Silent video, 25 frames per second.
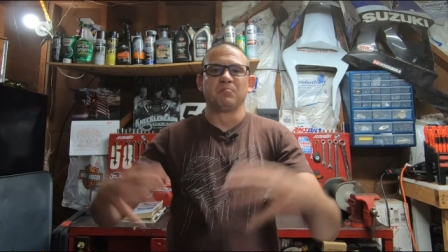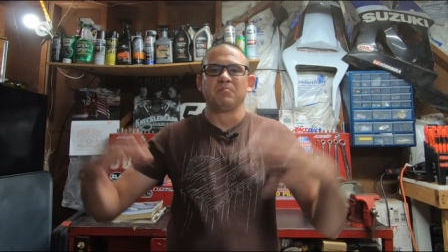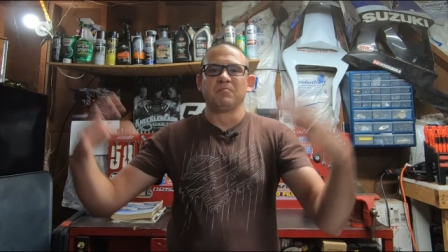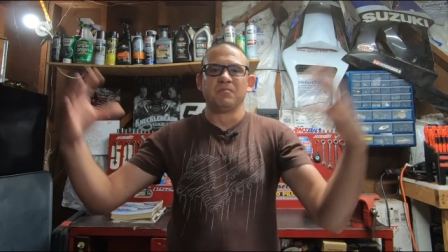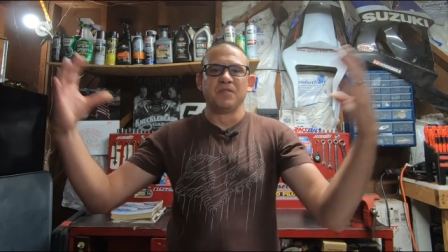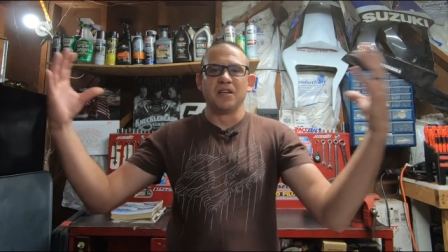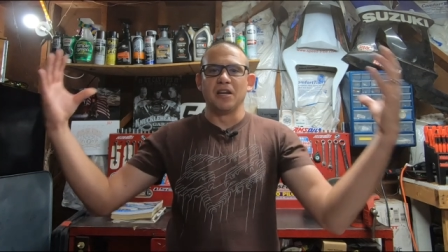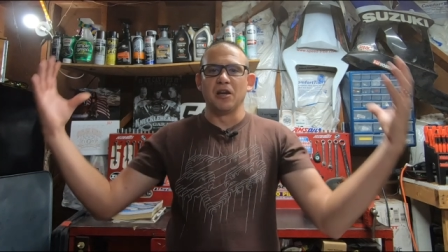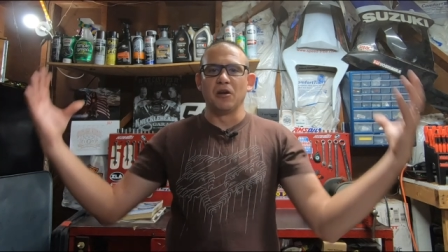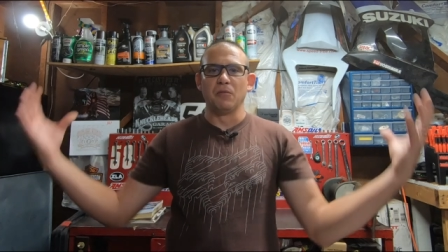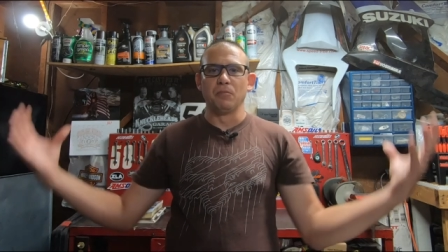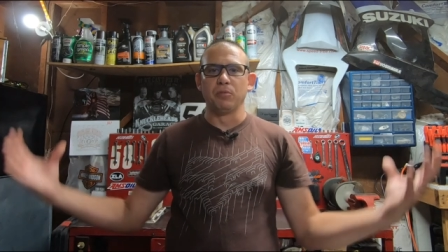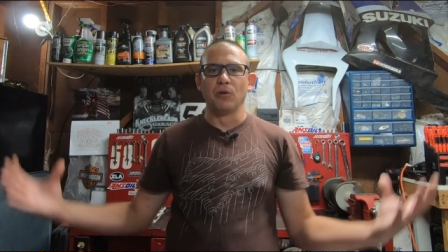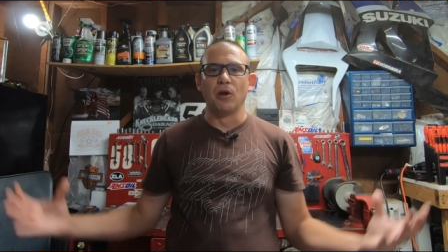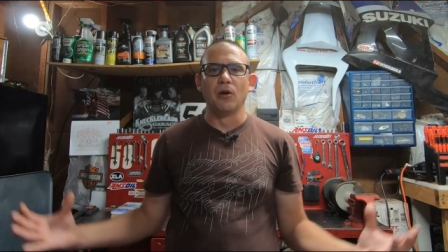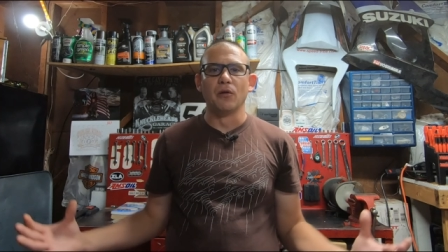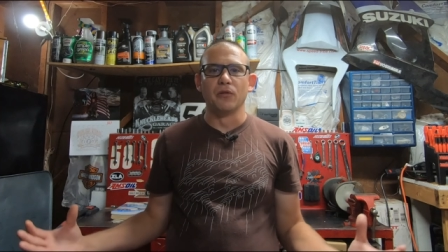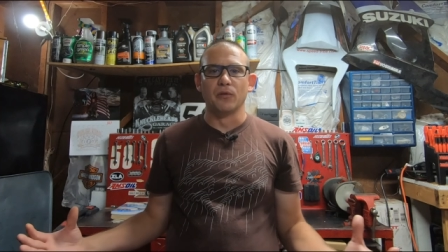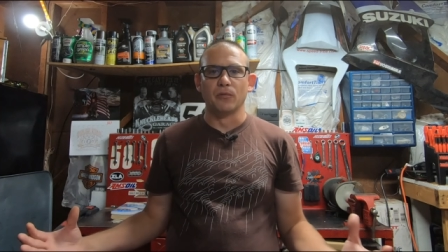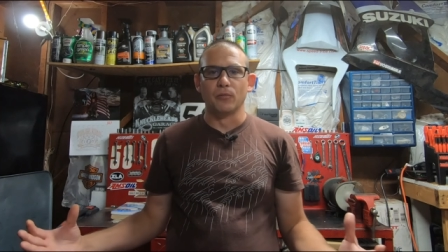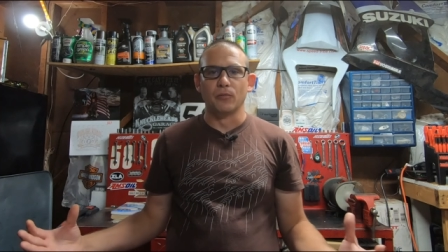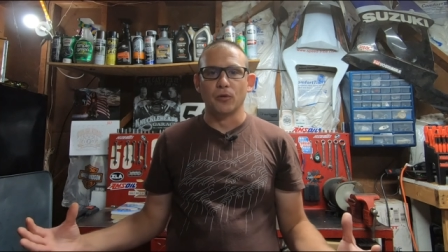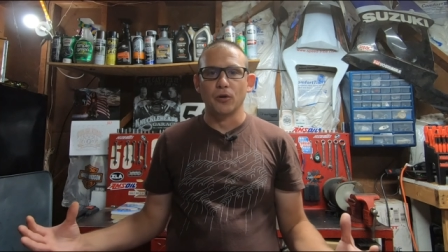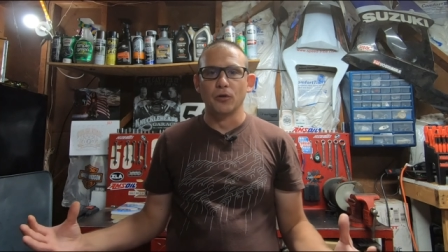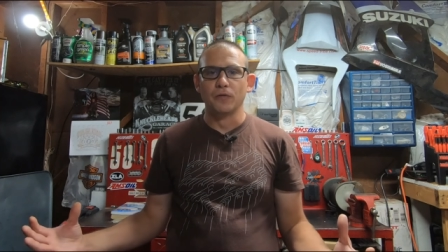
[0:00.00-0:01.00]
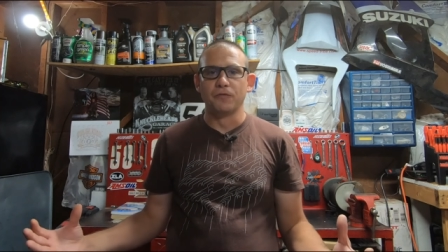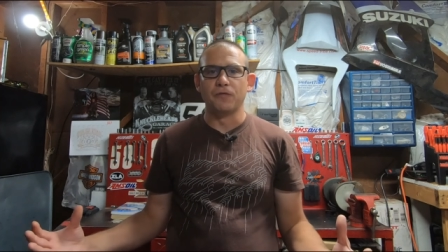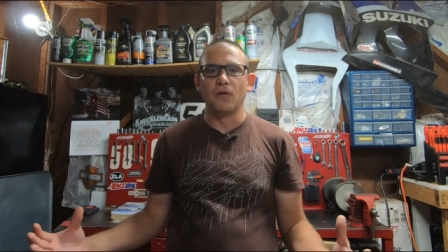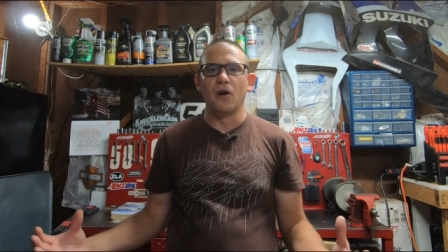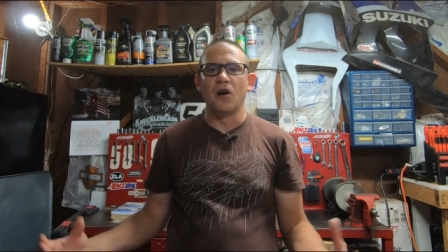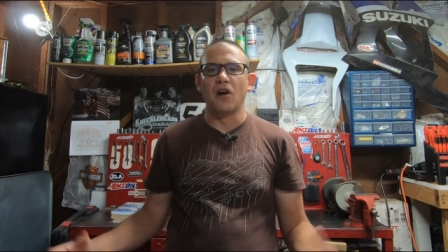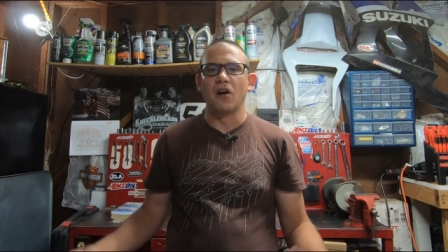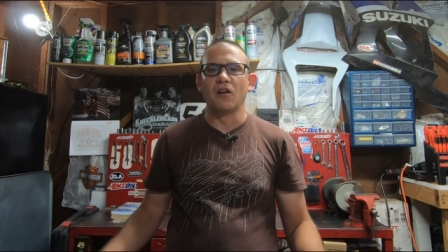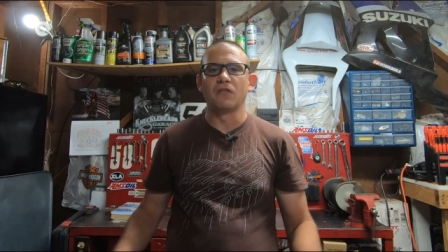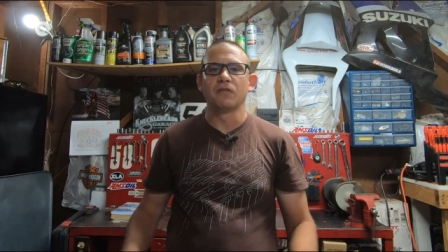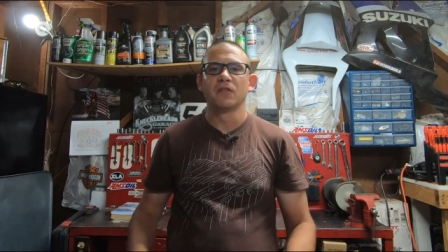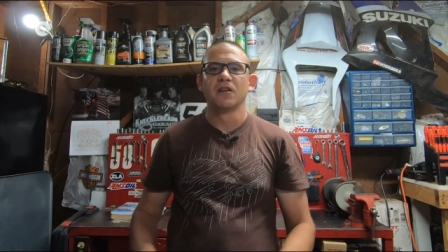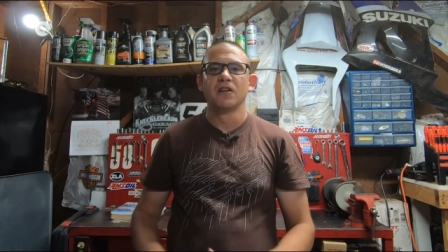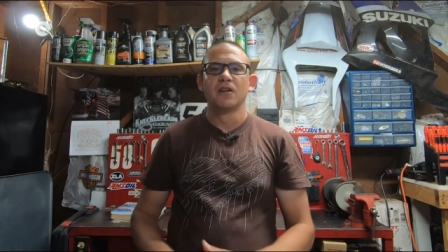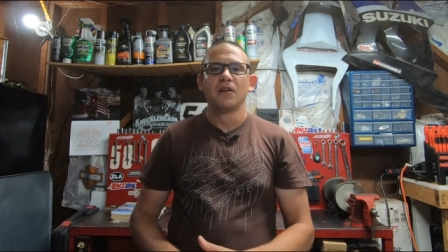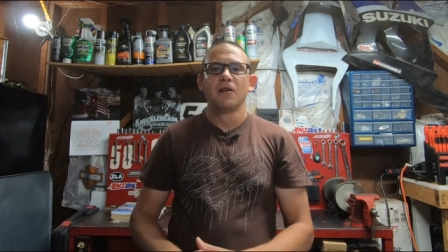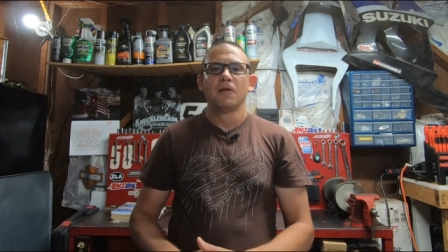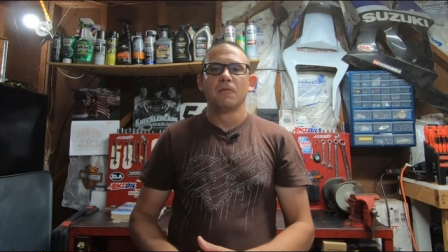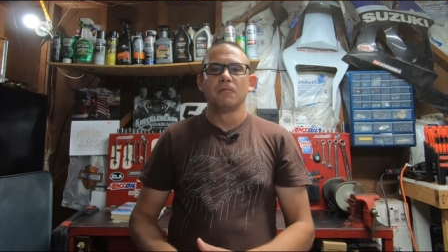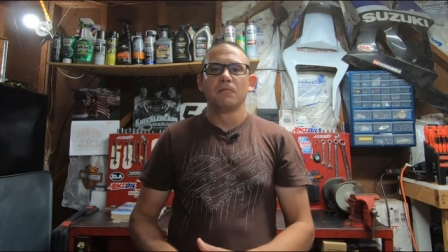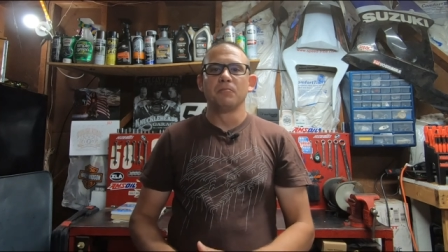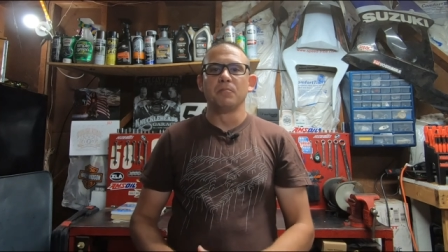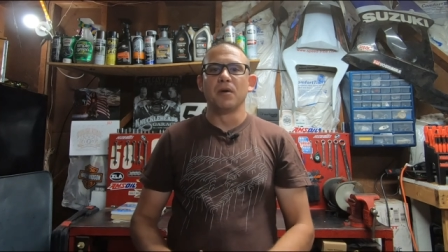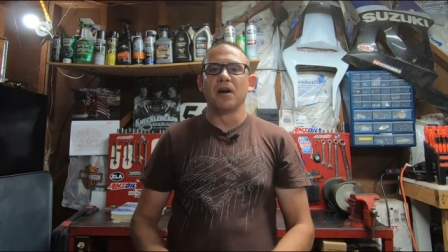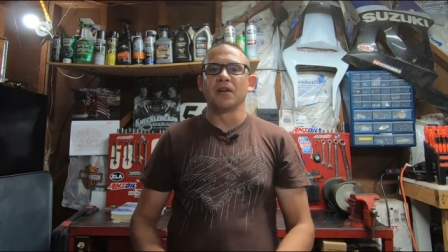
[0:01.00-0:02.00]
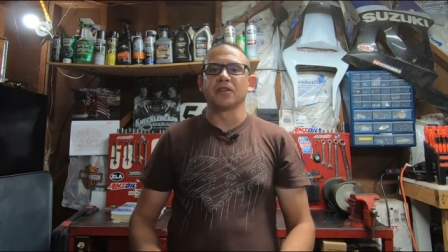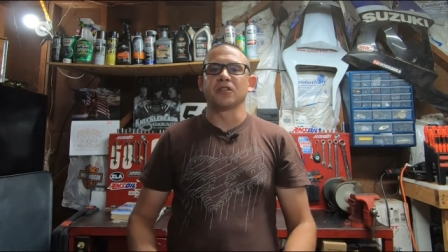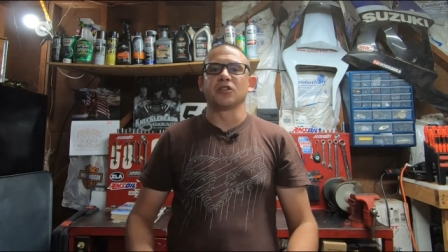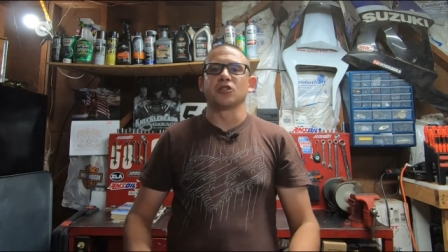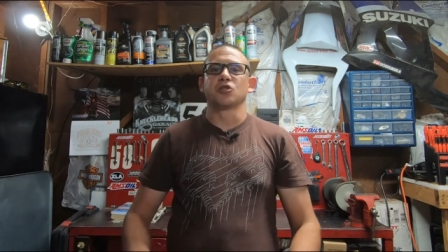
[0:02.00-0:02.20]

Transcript: you know, blow the roof off, but